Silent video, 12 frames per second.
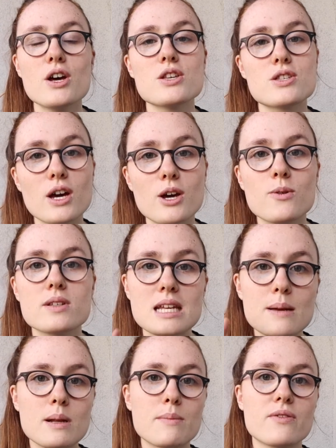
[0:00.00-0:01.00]
So
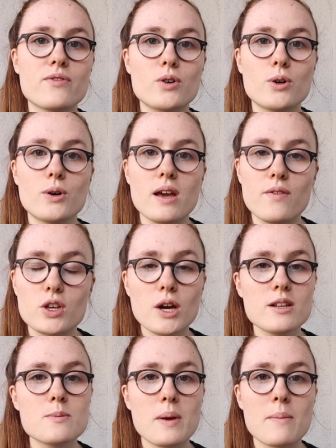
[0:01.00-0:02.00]
tip number 4, if you're
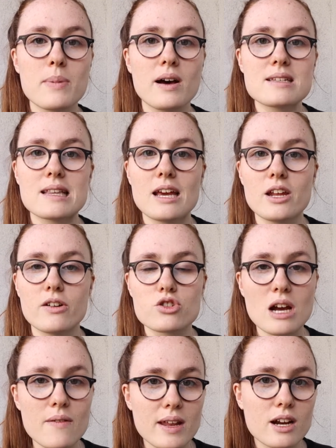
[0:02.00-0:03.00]
going to be in Barcelona and
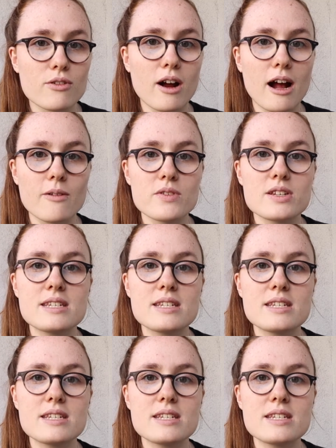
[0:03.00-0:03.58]
traveling around,